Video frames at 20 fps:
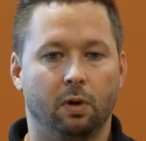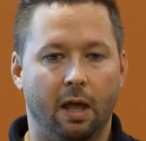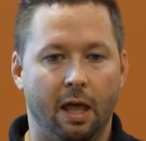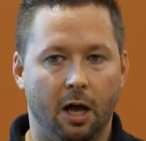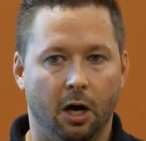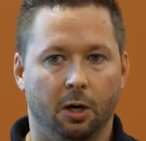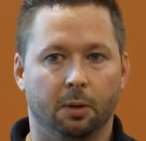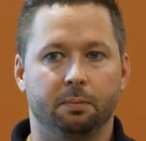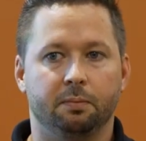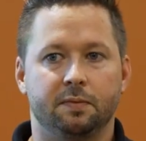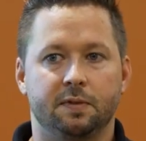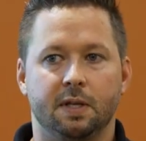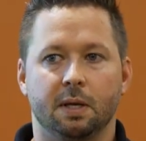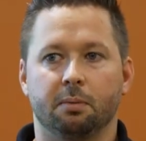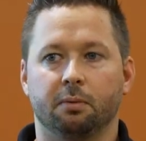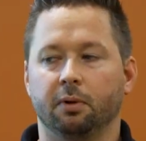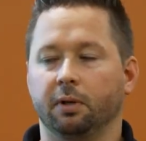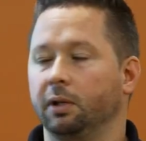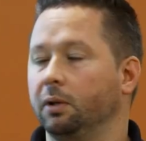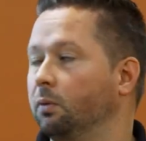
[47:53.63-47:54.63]
help
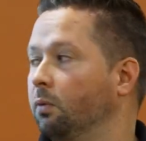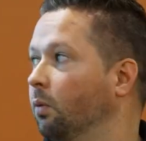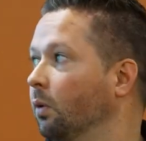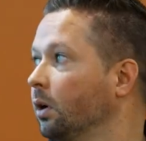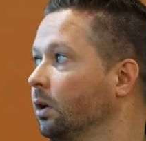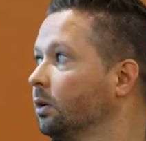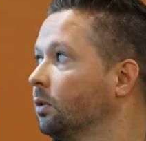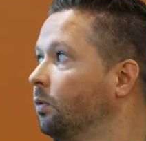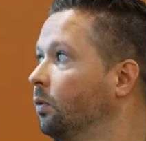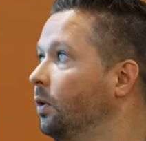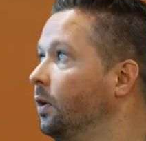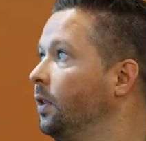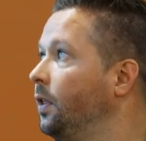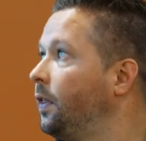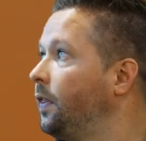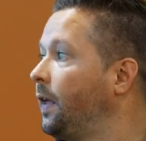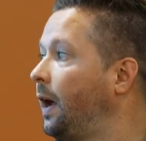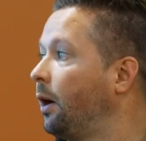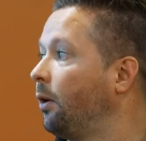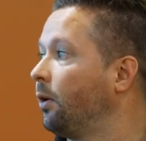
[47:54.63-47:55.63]
typically work
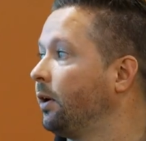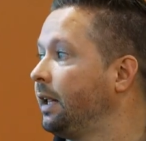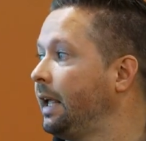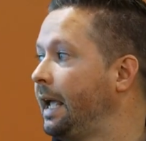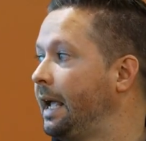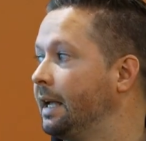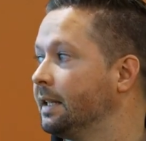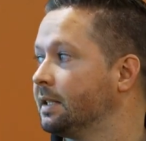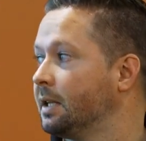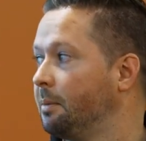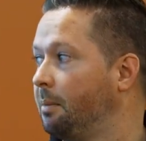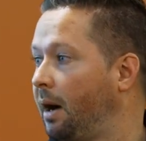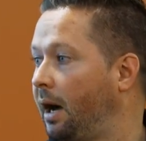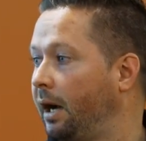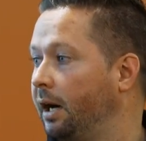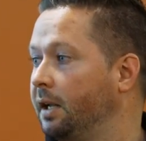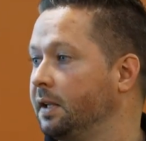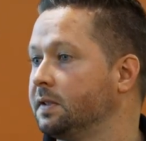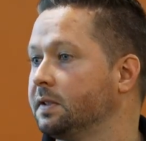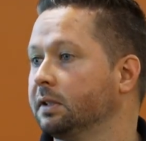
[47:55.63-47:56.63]
with thyroid
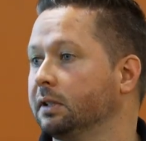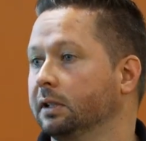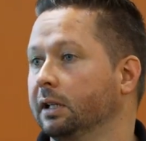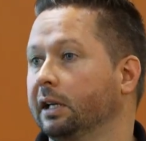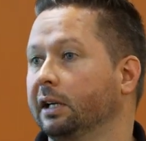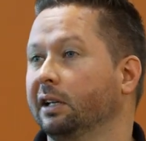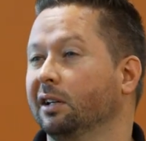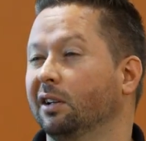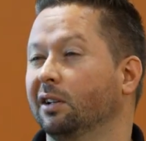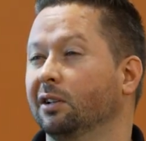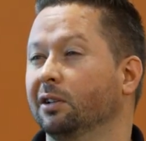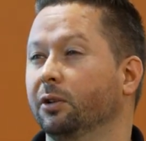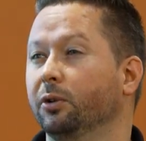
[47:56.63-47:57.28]
antibodies. A lot of